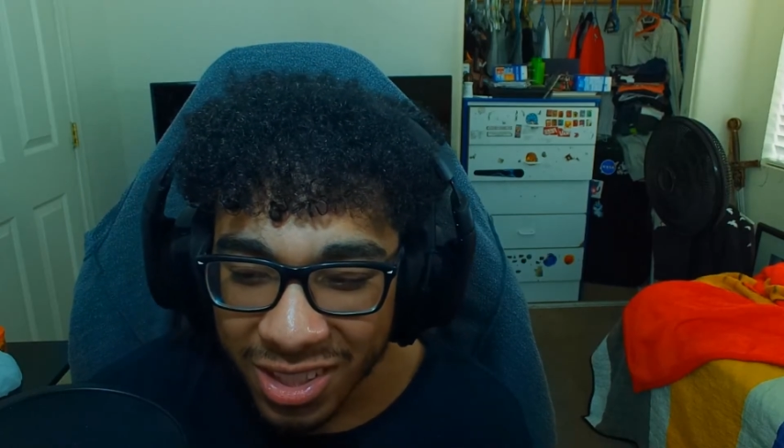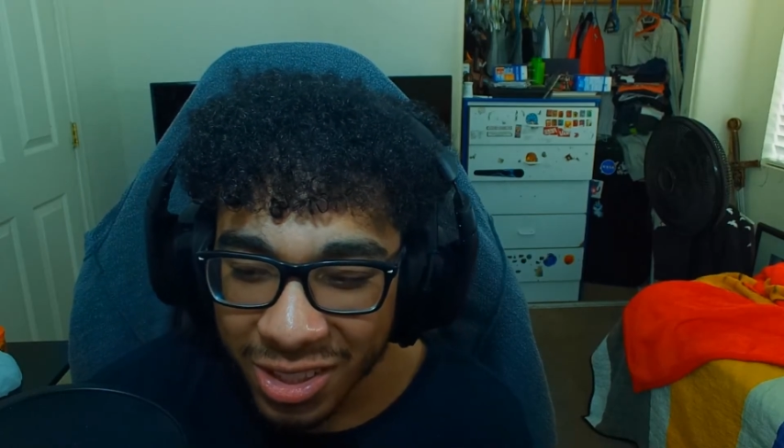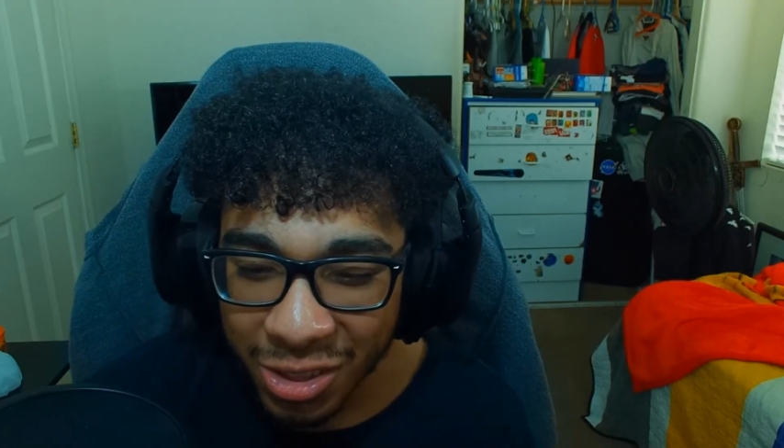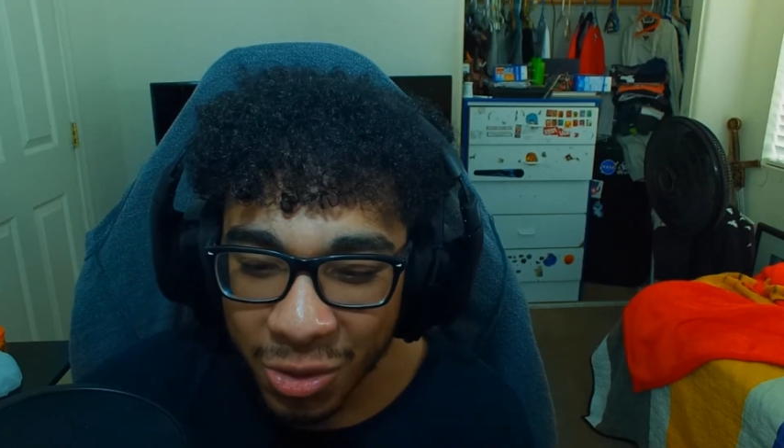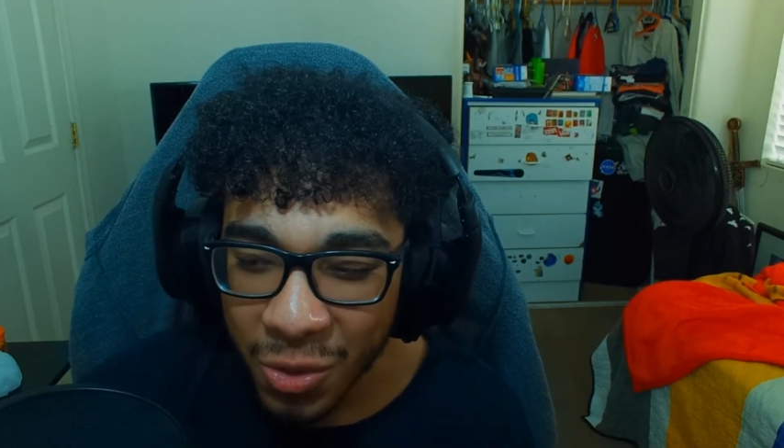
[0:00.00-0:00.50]

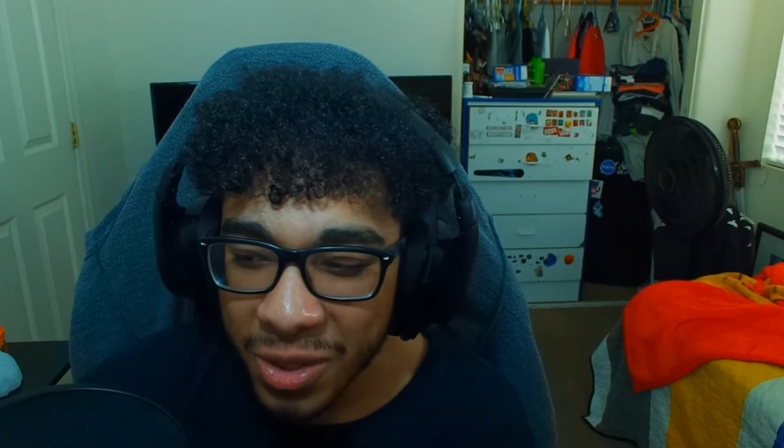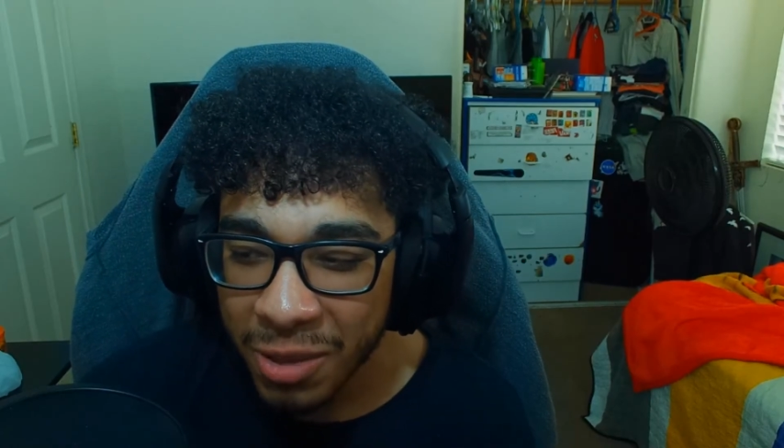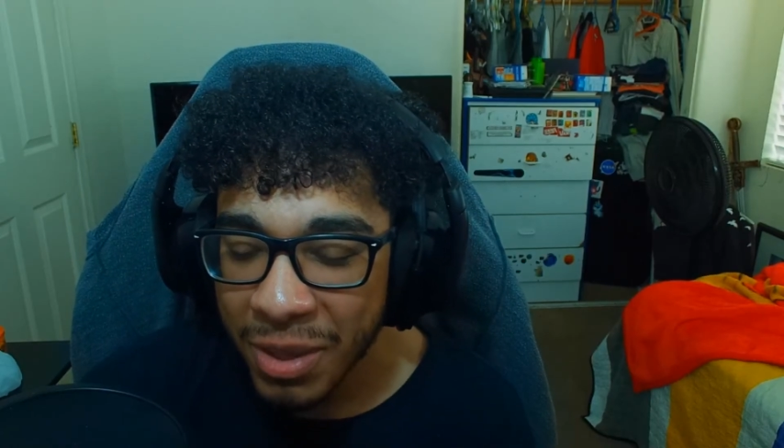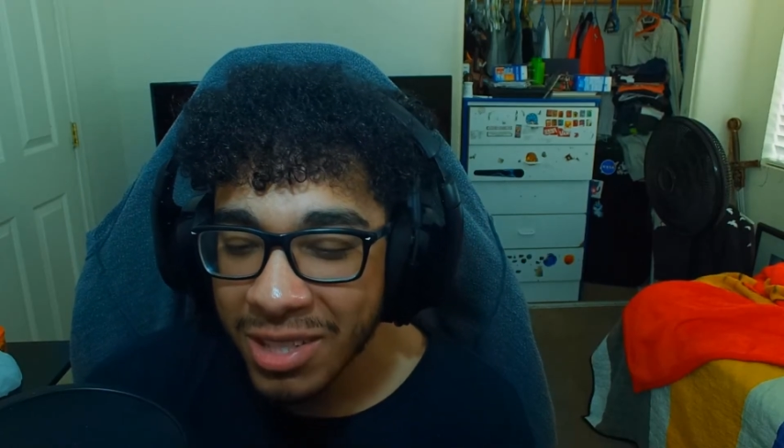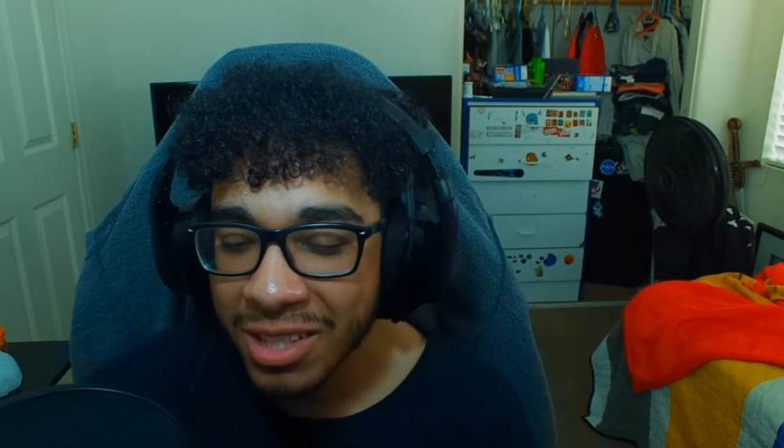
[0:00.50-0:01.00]
She's the only one
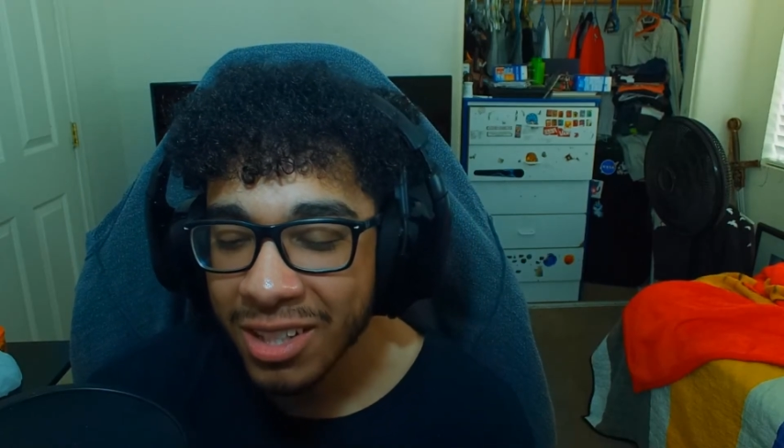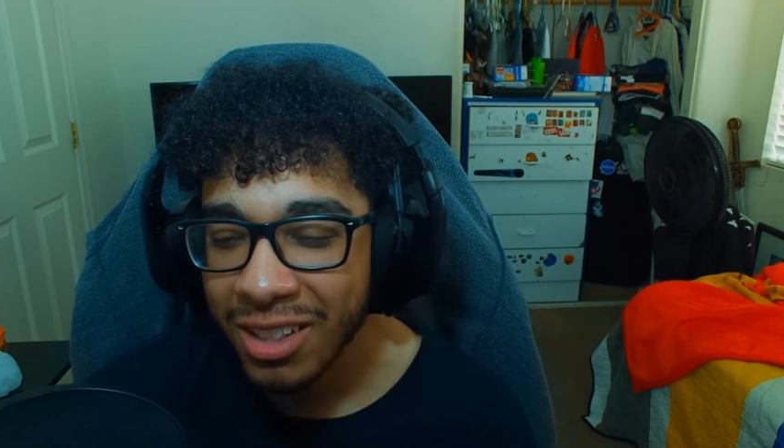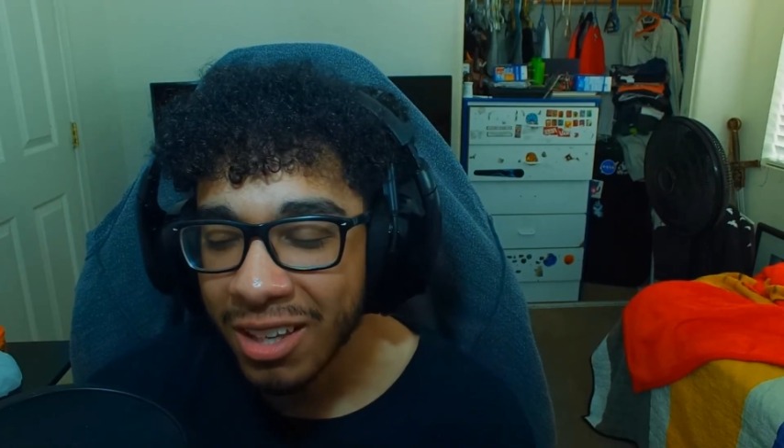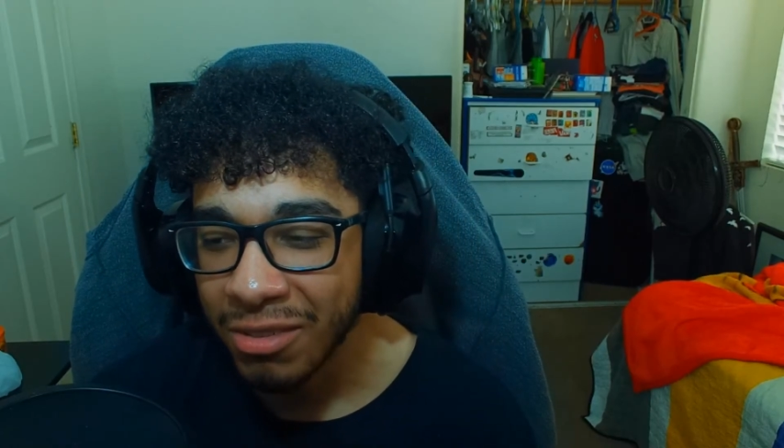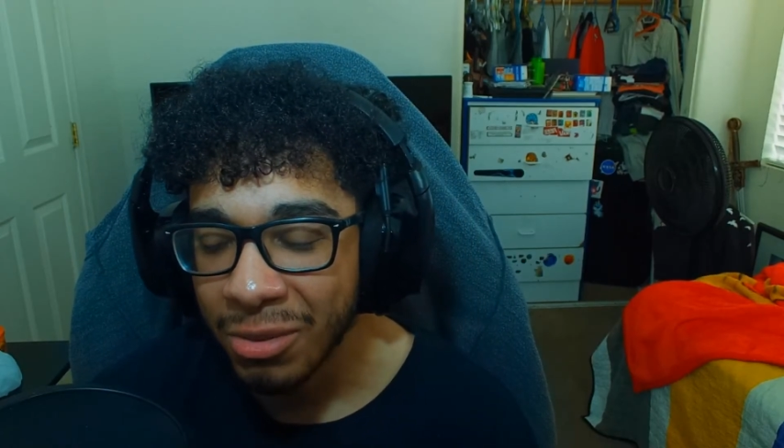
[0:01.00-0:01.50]
that basically
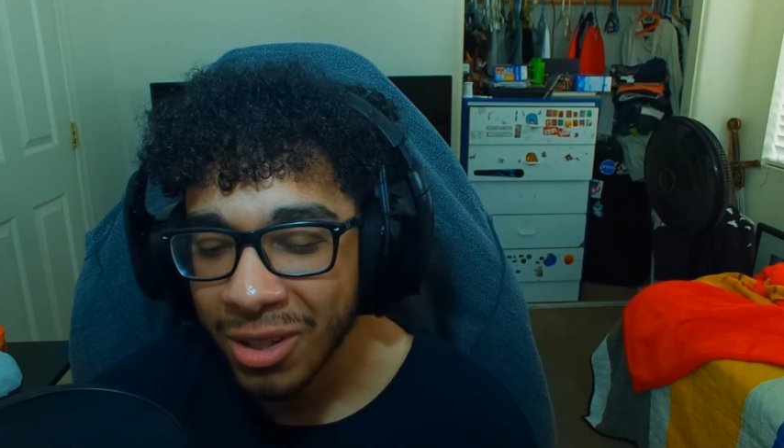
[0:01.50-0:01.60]
left,